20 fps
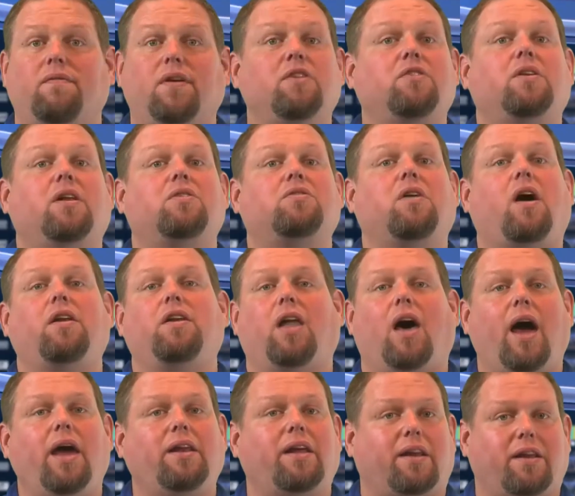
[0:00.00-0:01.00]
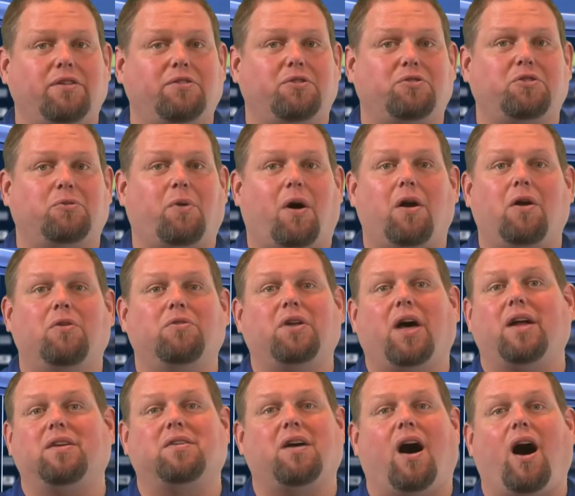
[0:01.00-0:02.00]
Visit us online at
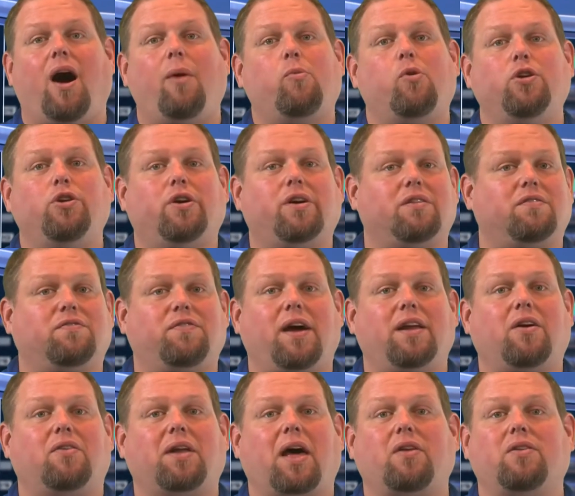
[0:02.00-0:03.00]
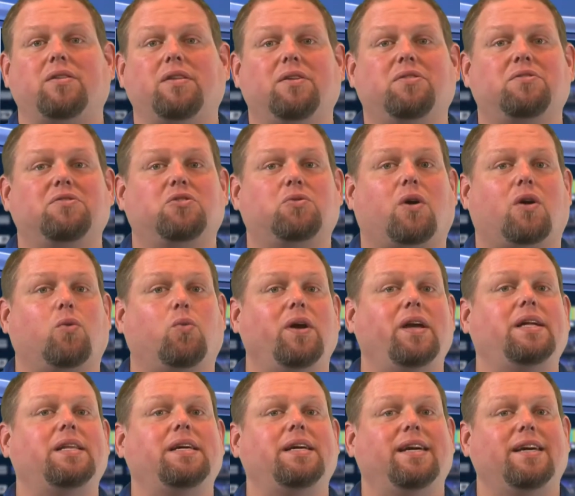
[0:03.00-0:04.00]
intotomorrow.com where you can find out how to listen to our
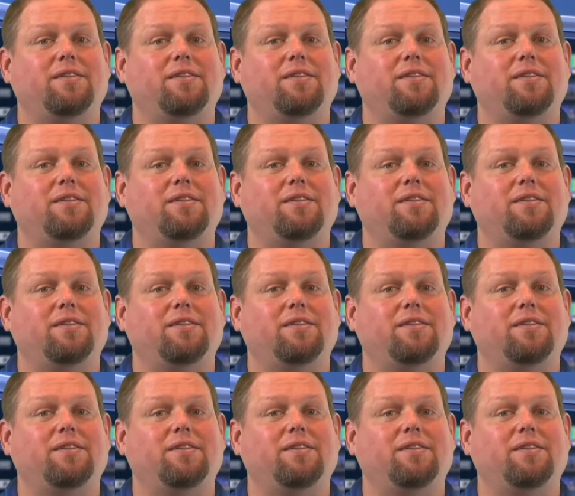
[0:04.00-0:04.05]
weekly